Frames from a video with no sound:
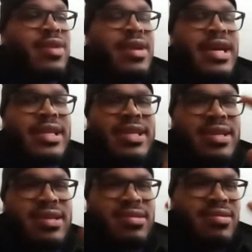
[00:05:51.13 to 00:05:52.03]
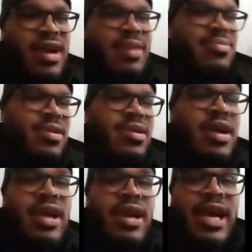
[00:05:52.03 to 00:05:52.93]
know he got the tentacle crap. So
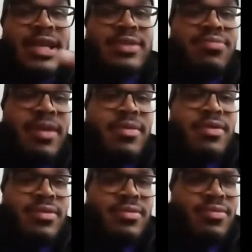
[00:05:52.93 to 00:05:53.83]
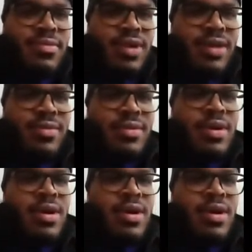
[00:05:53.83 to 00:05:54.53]
last Bravo, Bravo,